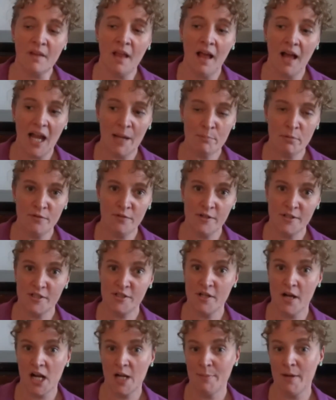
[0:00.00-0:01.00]
I prefer to
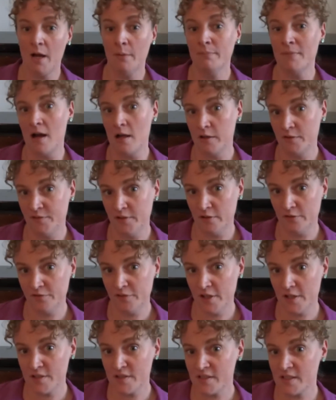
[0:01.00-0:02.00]
talk about mouthfeel
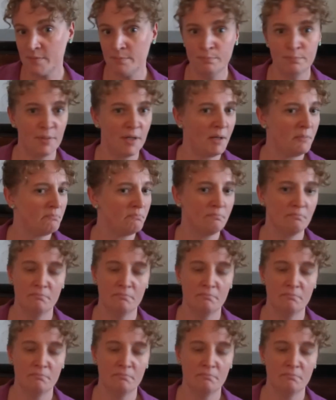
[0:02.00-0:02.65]
first, but